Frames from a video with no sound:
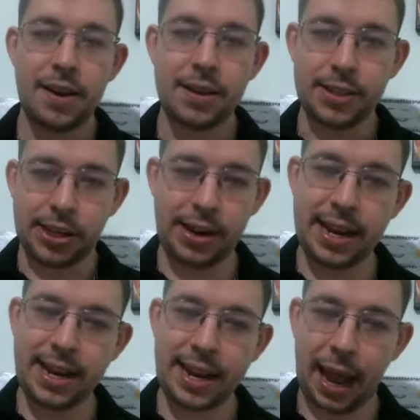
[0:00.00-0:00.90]
So
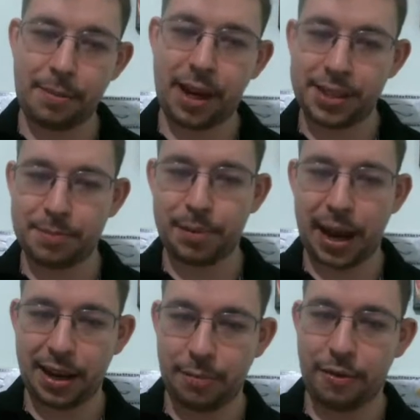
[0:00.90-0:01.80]
in the game, Carlsen
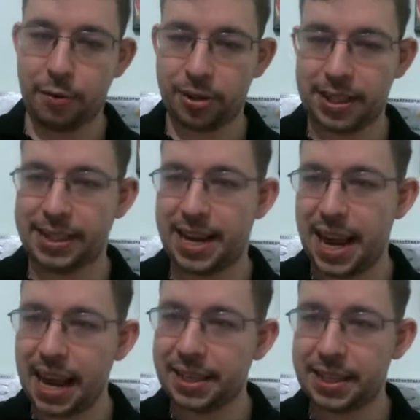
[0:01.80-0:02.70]
played the move rook to
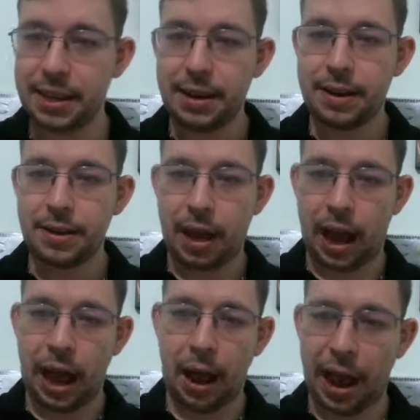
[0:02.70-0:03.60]
c8,
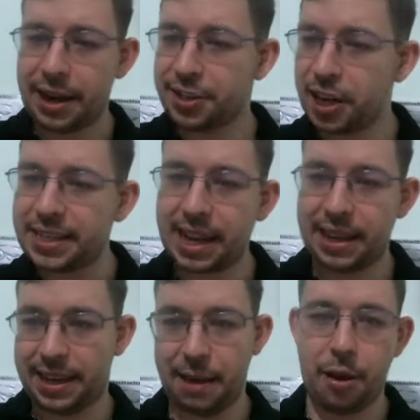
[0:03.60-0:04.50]
and it turns out the
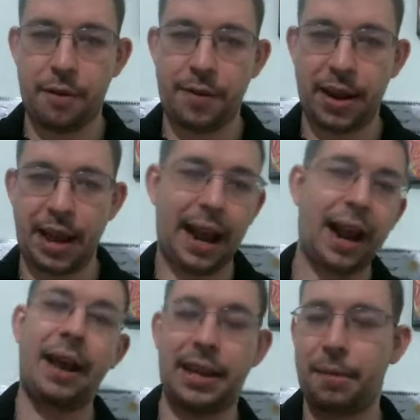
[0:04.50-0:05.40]
key move, and again,
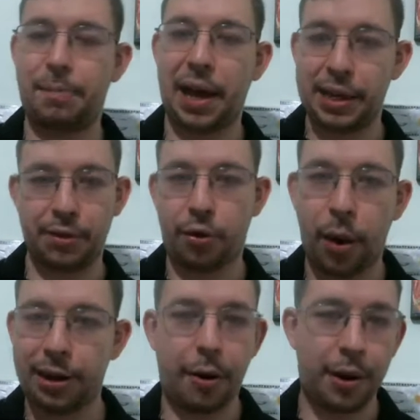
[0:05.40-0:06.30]
I think the players were
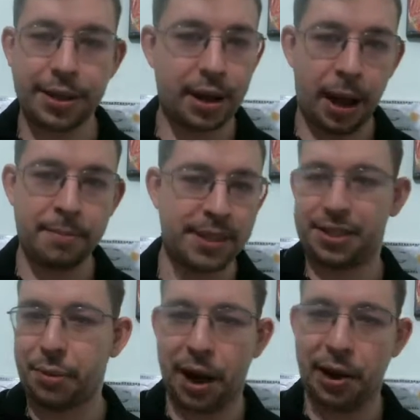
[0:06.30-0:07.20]
quite low on time, so this
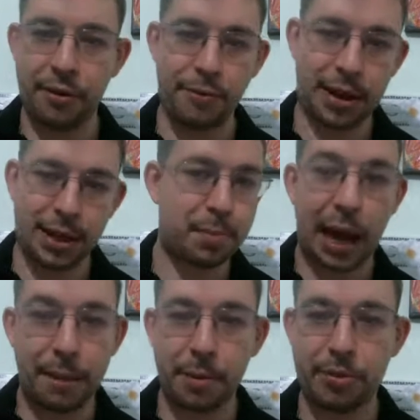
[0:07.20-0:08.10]
is why I don't really
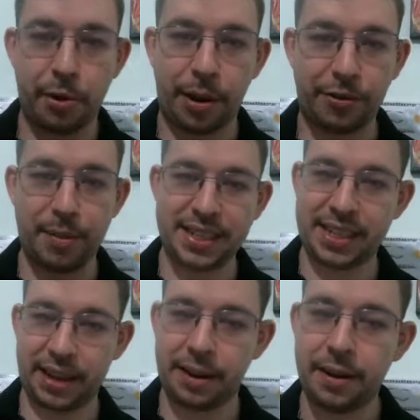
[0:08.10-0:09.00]
blame him too much for
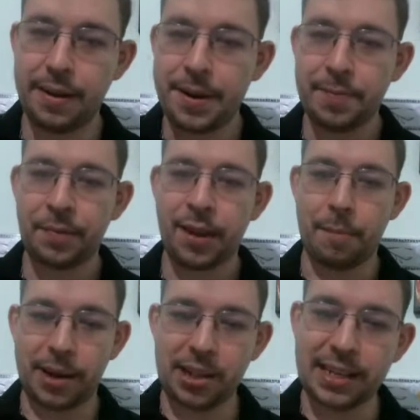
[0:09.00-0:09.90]
missing it.
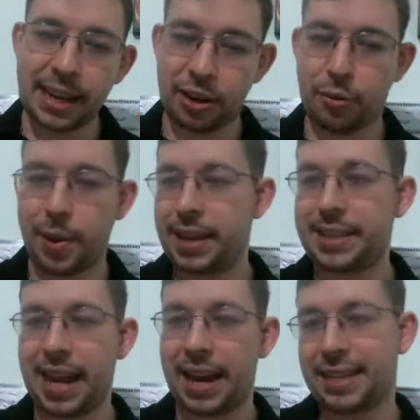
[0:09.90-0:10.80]
But it turns out that queen
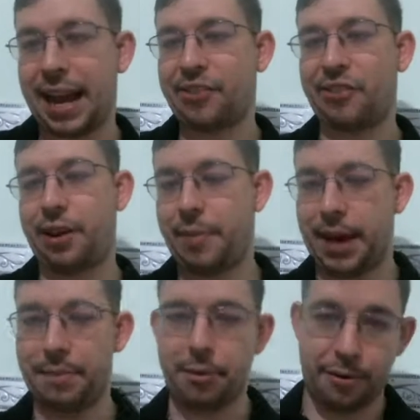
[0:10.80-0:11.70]
c8 is actually a
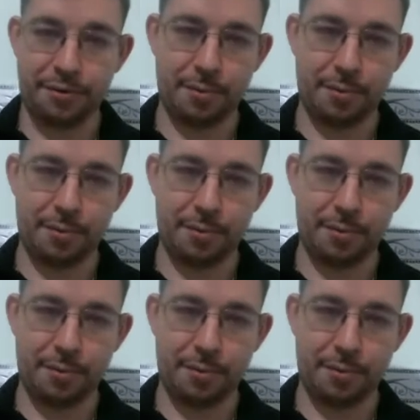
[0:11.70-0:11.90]
winning move,